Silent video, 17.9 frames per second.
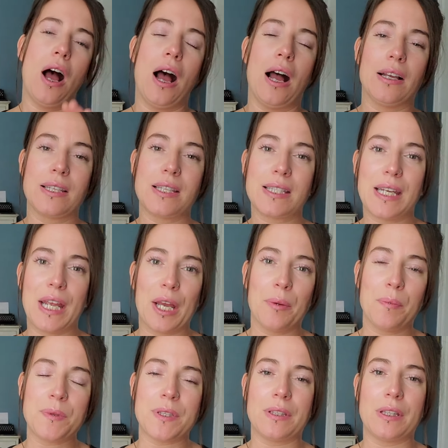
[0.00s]

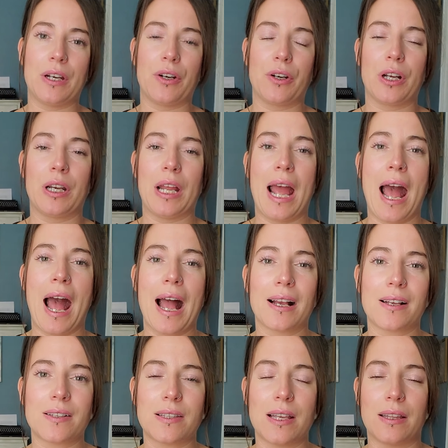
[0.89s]
stamps that are gonna
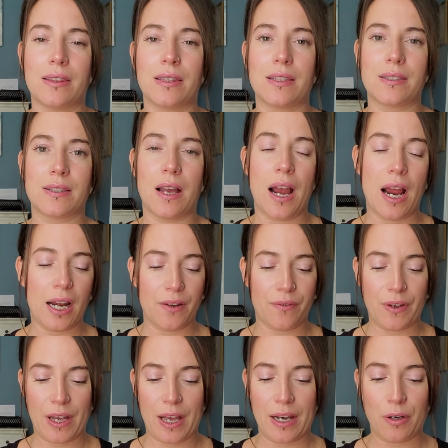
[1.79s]
accent the side of
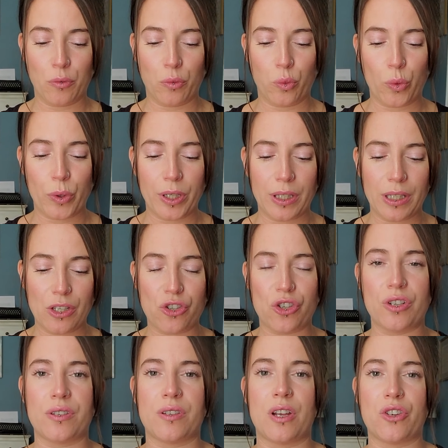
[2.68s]
it, and it really is
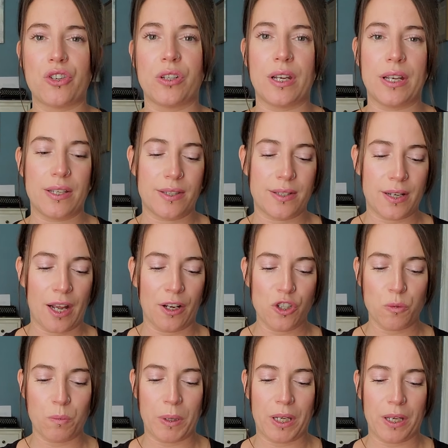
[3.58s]
just such a nice
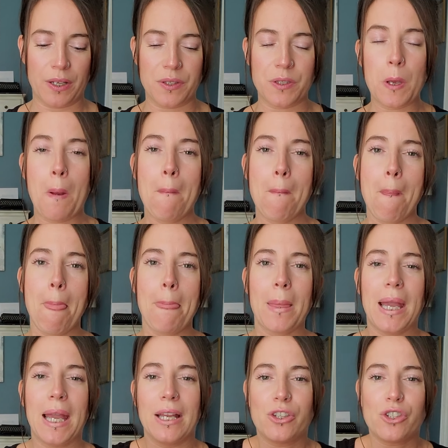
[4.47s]
touch because
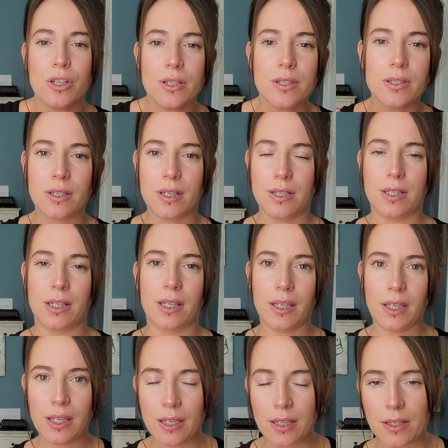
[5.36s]
it just is a
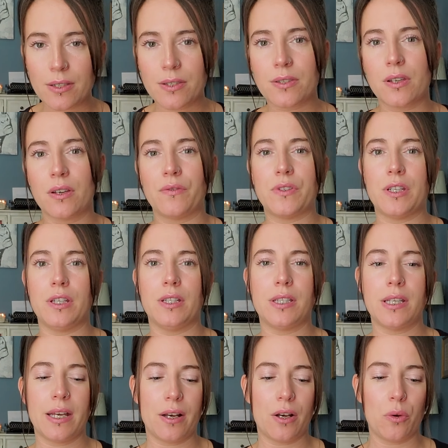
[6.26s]
kiss of
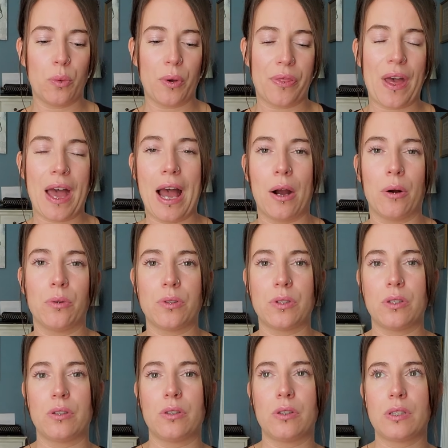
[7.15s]
detail
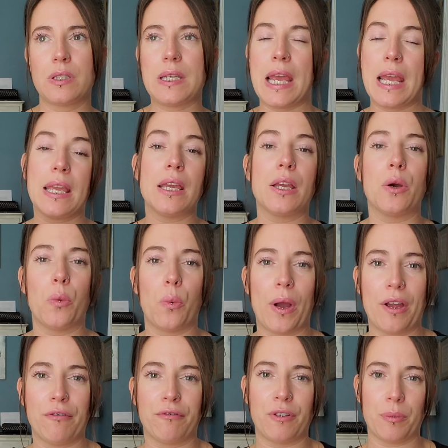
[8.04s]
without taking
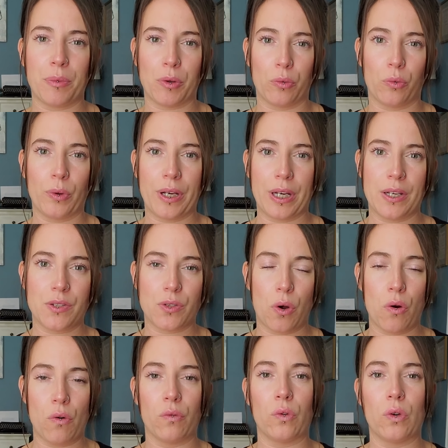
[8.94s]
away from the ring's
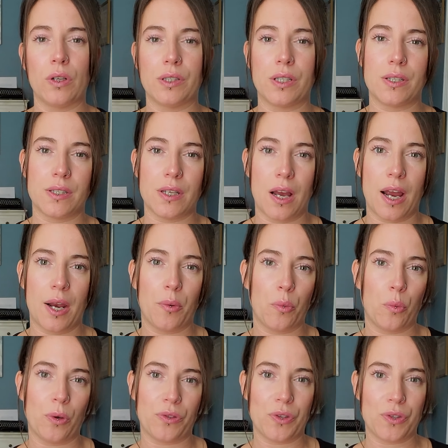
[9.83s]
overall
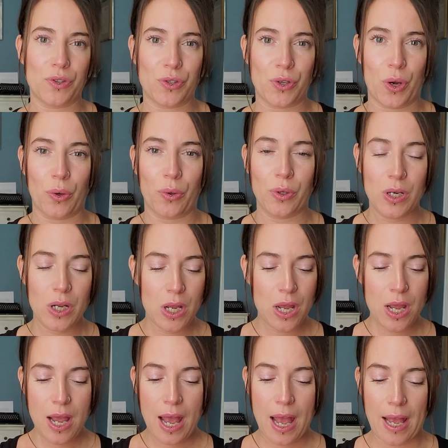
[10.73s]
design with the stone.
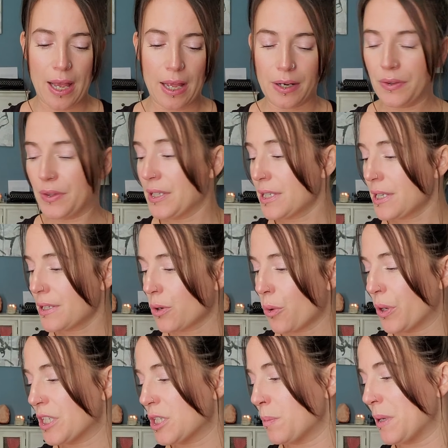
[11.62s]
And this is
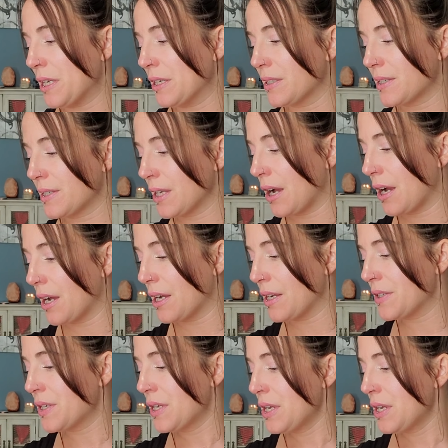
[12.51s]
going to be a size